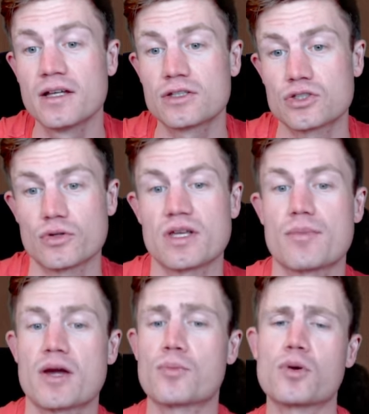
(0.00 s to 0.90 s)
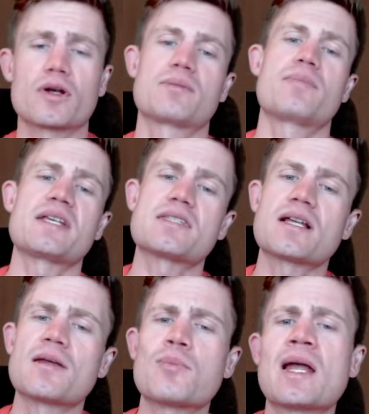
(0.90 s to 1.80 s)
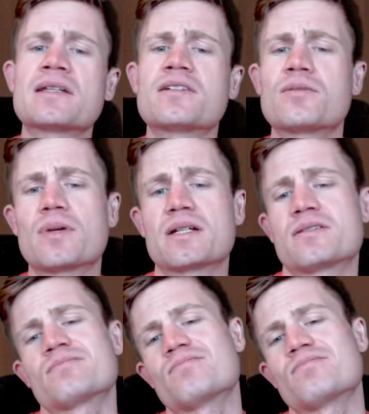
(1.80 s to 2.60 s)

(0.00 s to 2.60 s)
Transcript: So here my opponent basically blundered, but